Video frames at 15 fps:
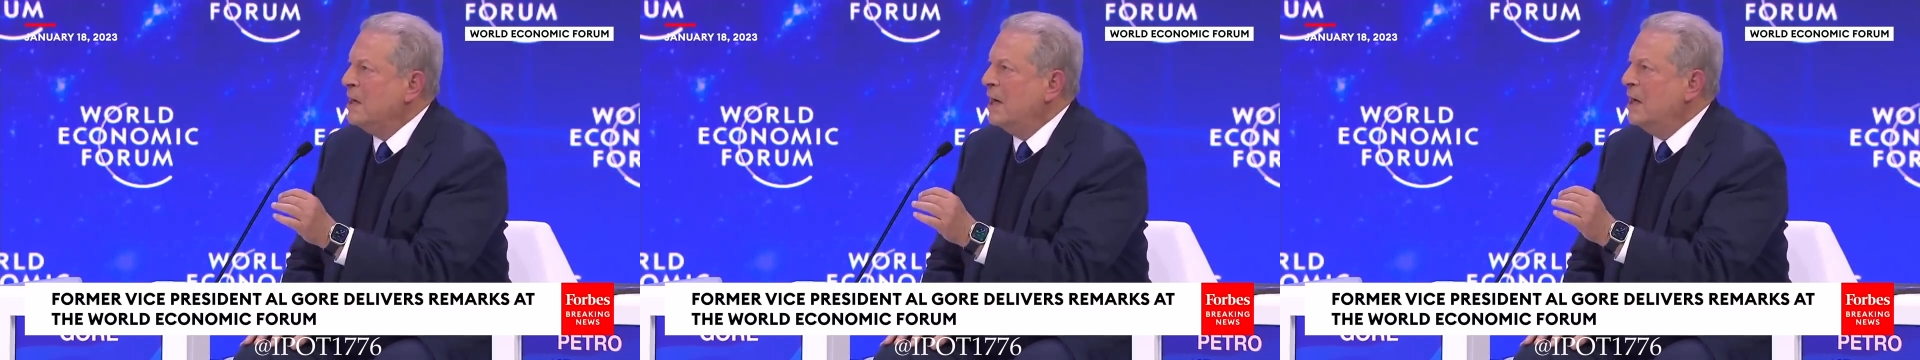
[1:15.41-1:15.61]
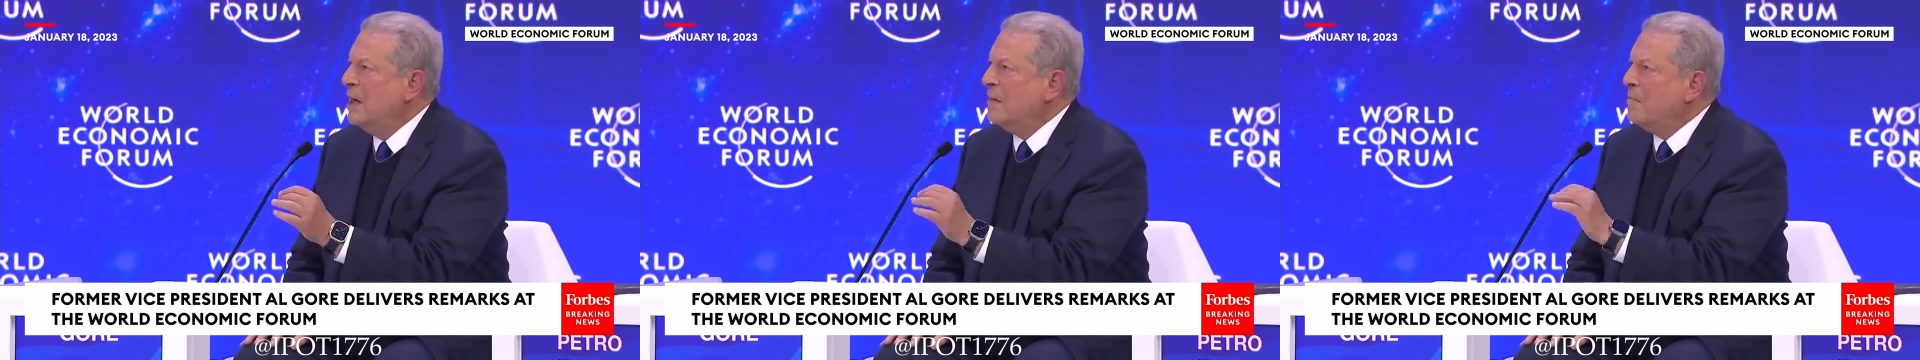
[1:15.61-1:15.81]

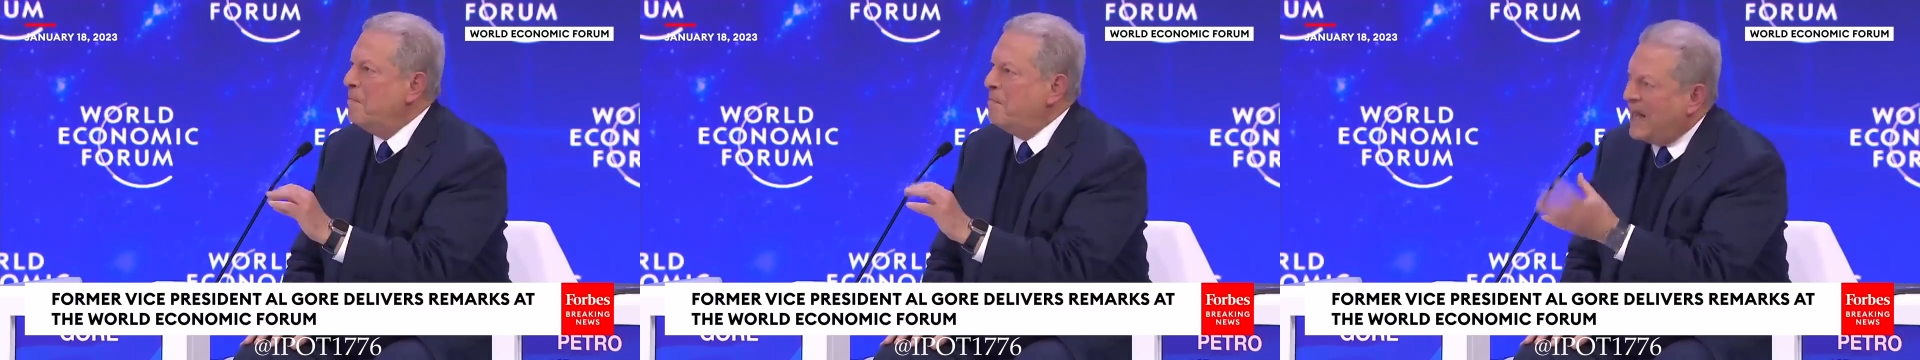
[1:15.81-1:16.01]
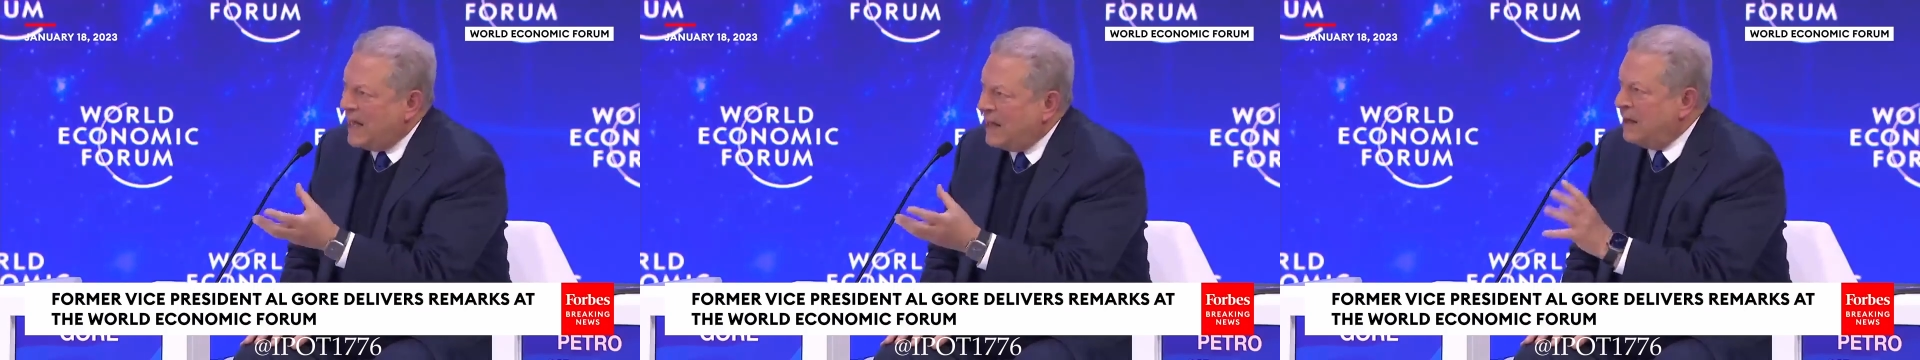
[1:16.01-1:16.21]
in
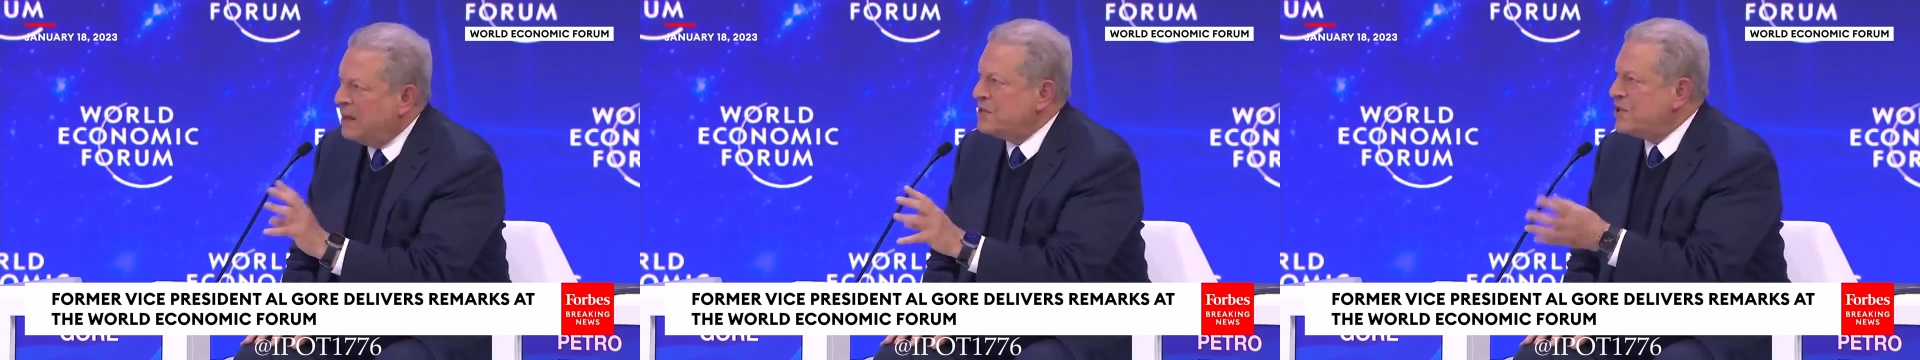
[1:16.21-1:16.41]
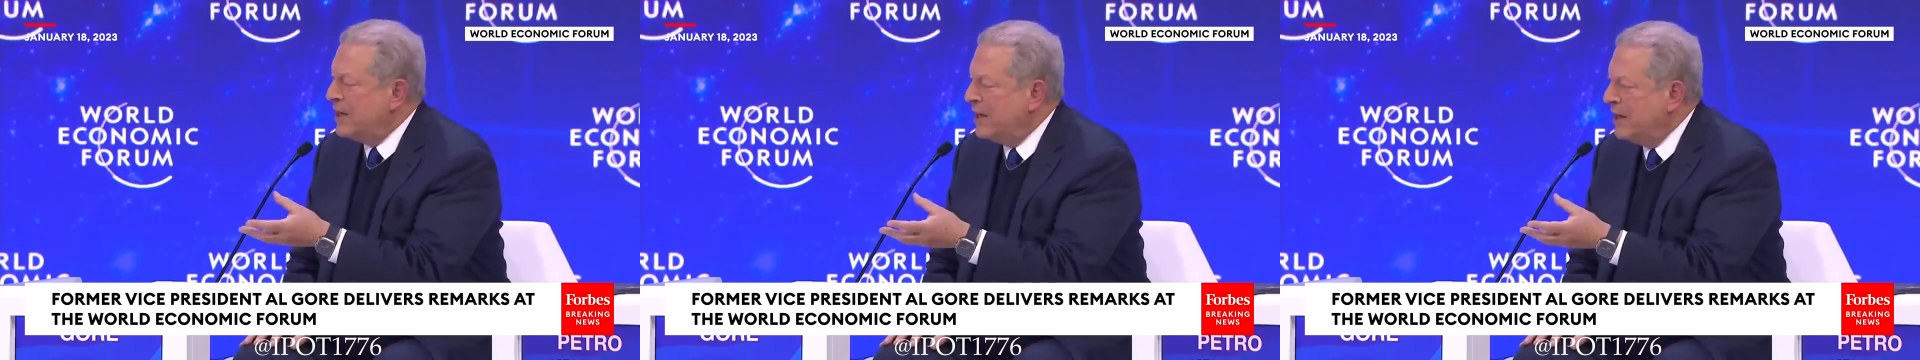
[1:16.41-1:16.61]

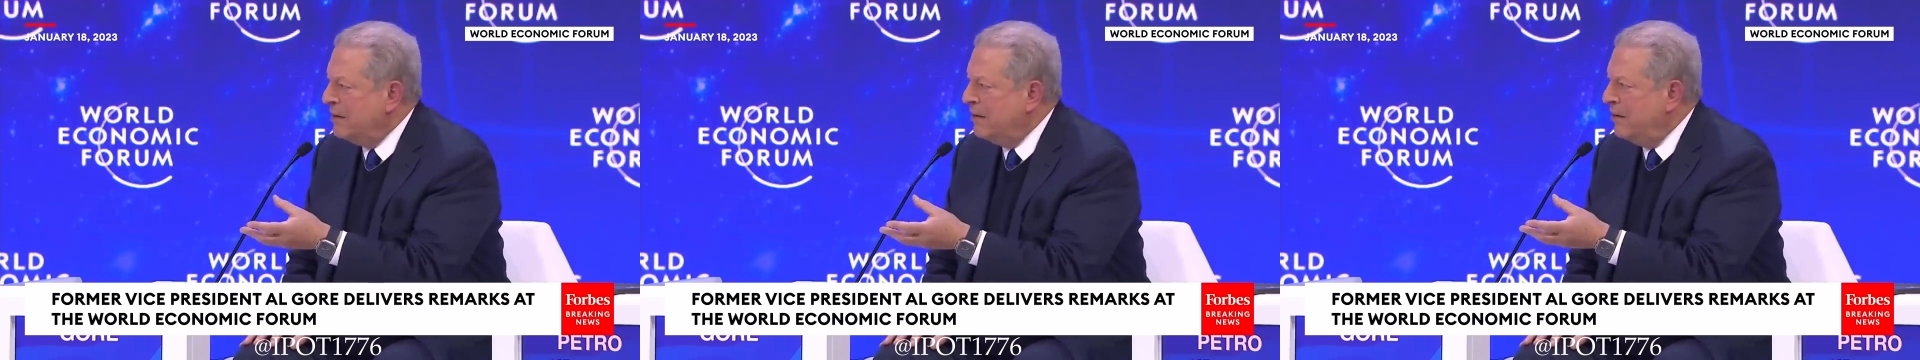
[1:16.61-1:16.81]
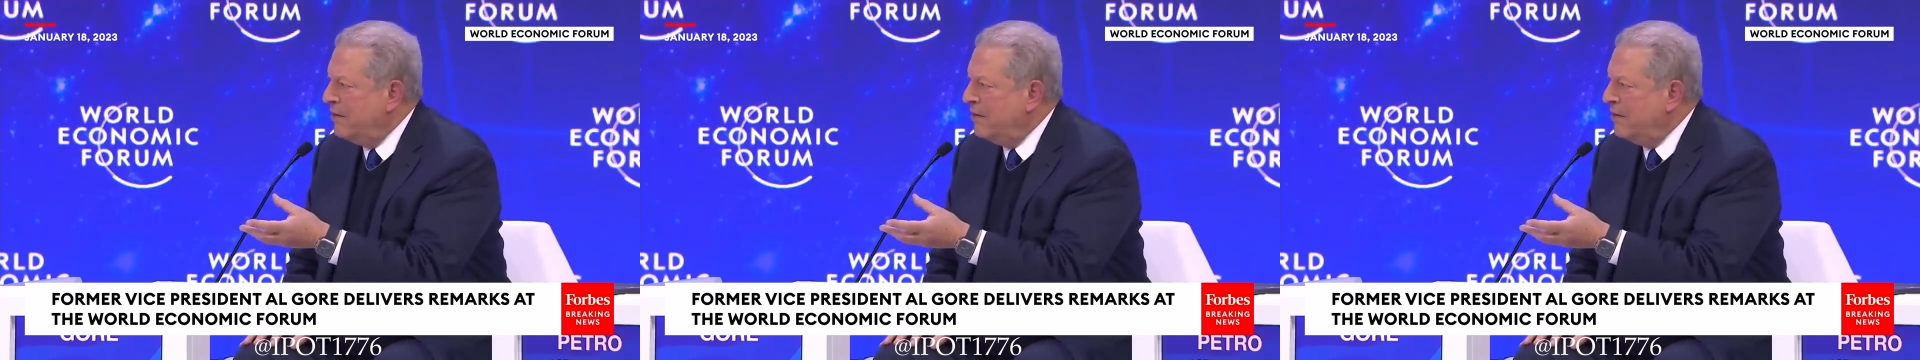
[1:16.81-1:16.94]
balancing